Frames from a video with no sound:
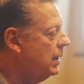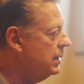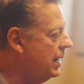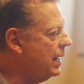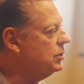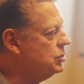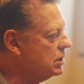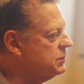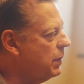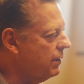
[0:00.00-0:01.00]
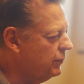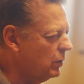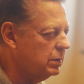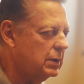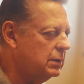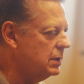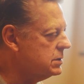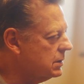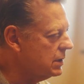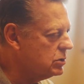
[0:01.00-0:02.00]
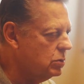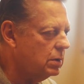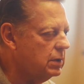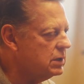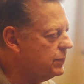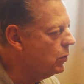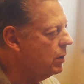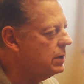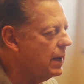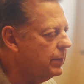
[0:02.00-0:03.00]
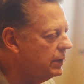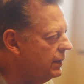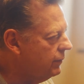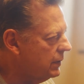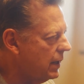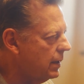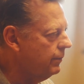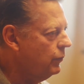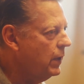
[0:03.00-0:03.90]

Not just by voting. That's good and that's important. I believe in that.